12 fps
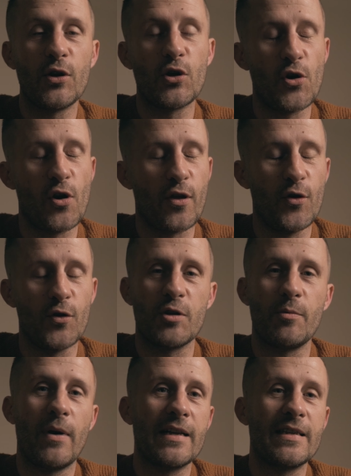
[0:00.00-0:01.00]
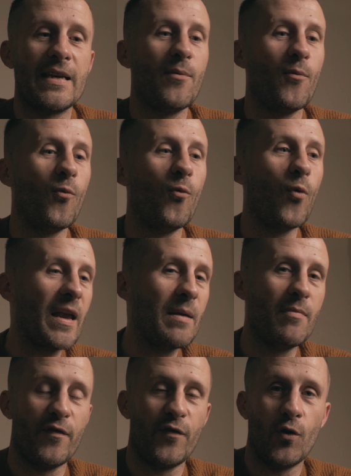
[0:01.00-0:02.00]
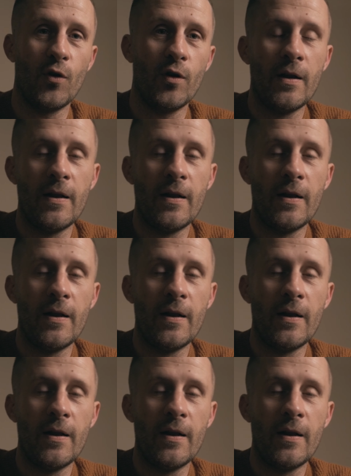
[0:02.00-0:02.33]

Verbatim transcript: You should have thought about it way before.